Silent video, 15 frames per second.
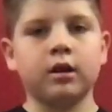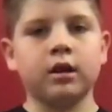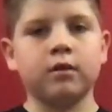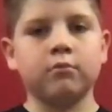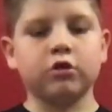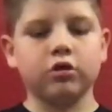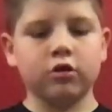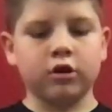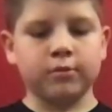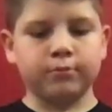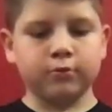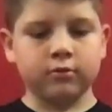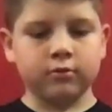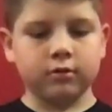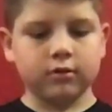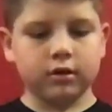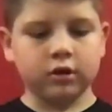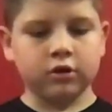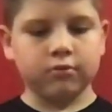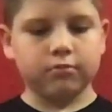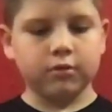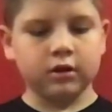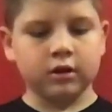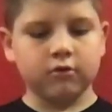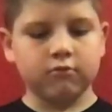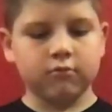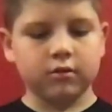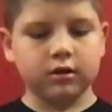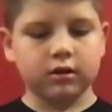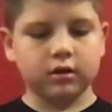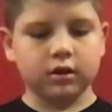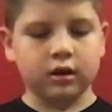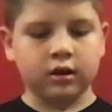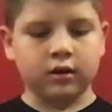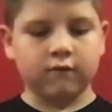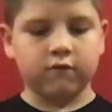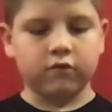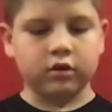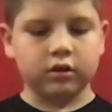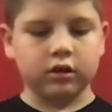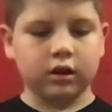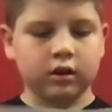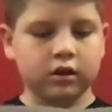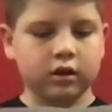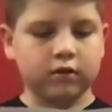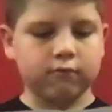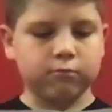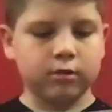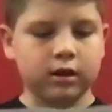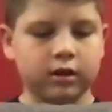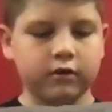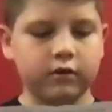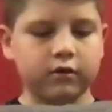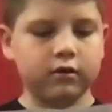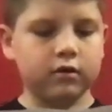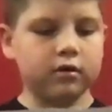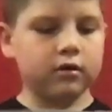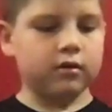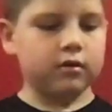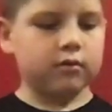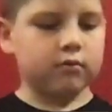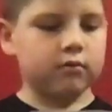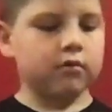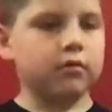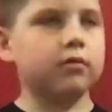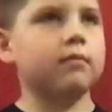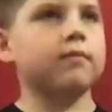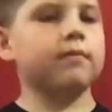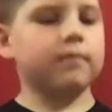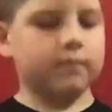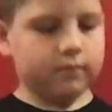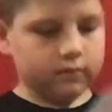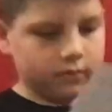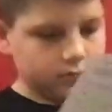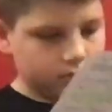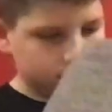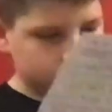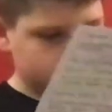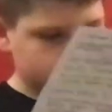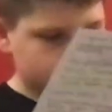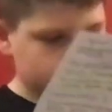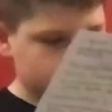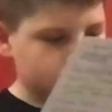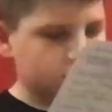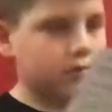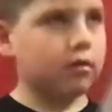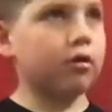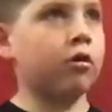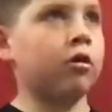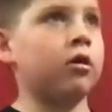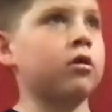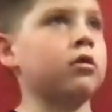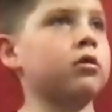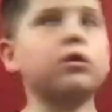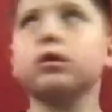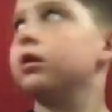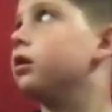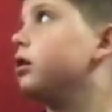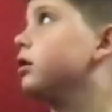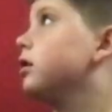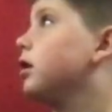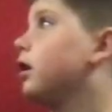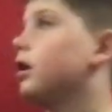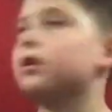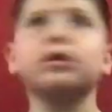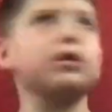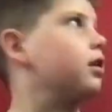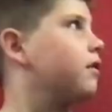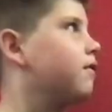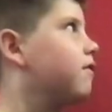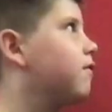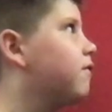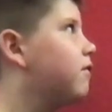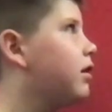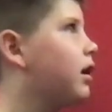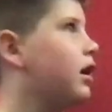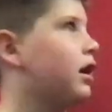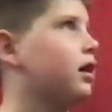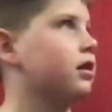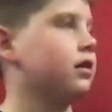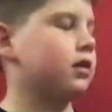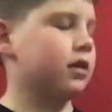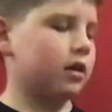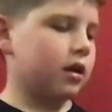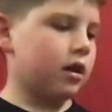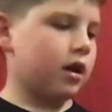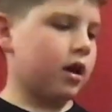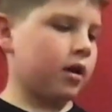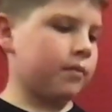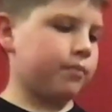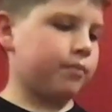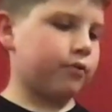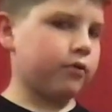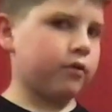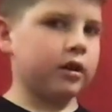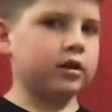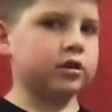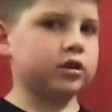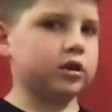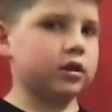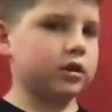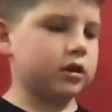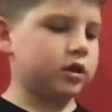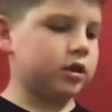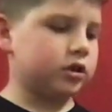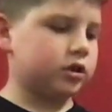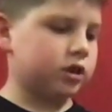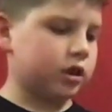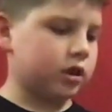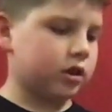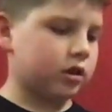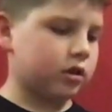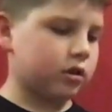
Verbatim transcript: name is Harpo. Can you please remain standing for the Texas Pledge? Honor the, the Texas flag. I pledge allegiance